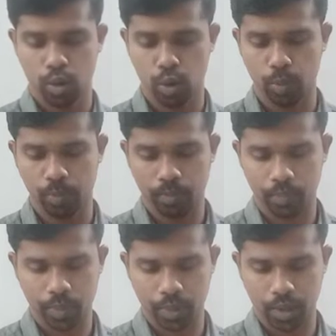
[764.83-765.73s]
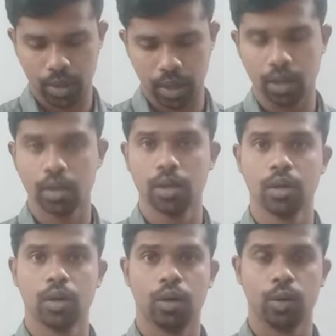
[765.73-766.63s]
hope. Okay,
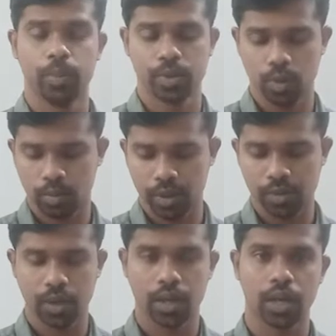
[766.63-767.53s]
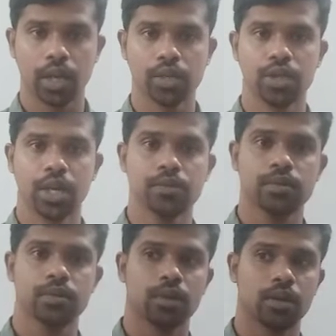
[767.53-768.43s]
hope is always encouraging
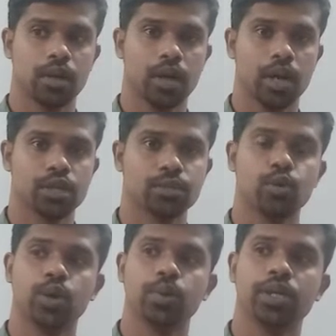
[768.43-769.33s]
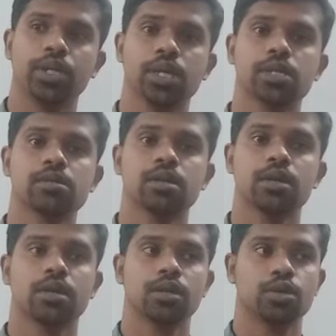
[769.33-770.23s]
us and motivating us
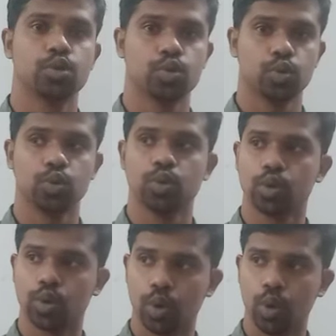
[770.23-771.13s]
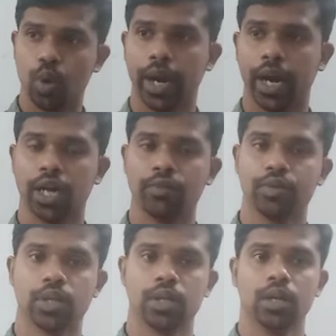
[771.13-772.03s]
to go ahead
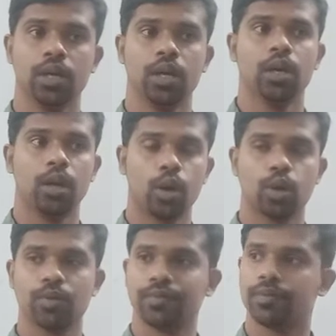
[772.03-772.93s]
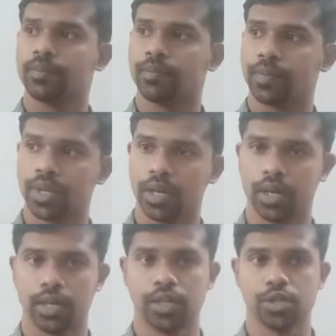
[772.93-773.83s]
with a lot of
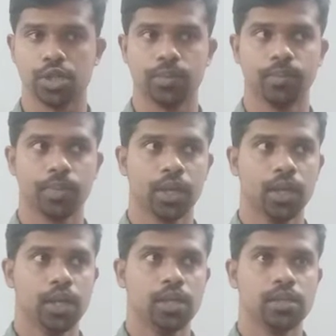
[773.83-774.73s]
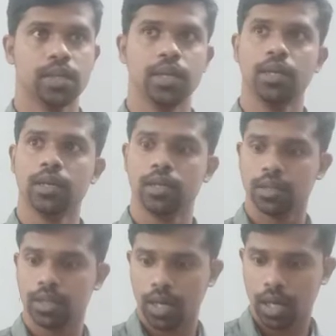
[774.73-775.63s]
energy. See,
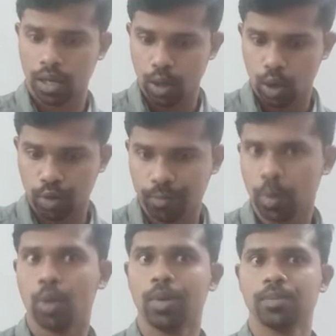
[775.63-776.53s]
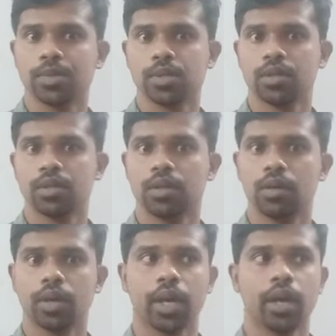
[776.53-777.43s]
there are a lot of problems.
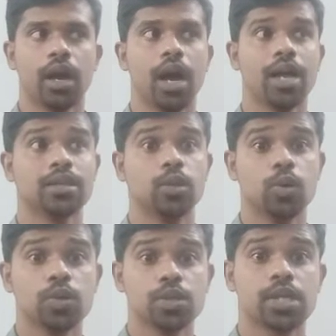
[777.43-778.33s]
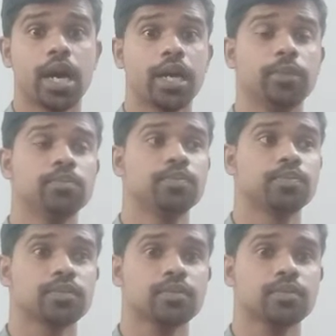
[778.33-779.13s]
Okay, and those time,